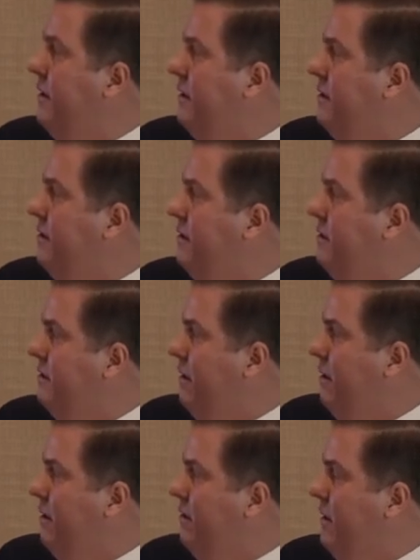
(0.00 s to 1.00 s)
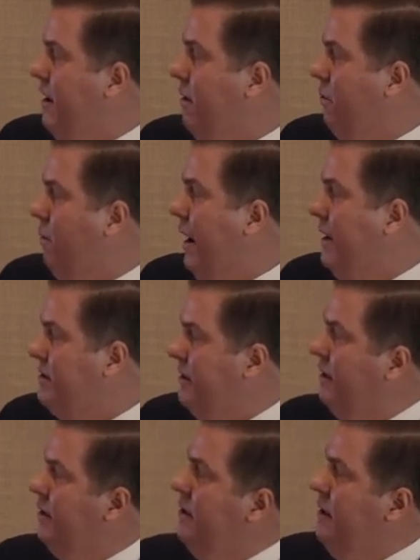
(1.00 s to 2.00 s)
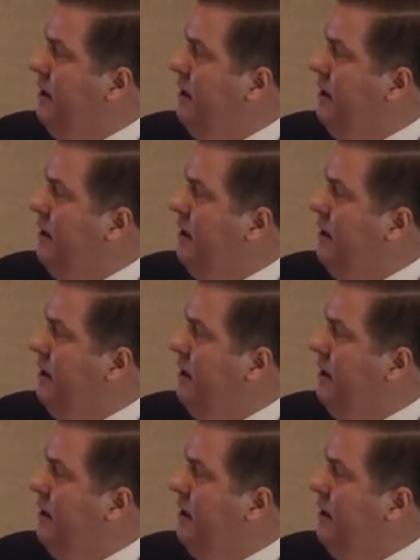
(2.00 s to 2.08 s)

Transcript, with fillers: They, they are rising,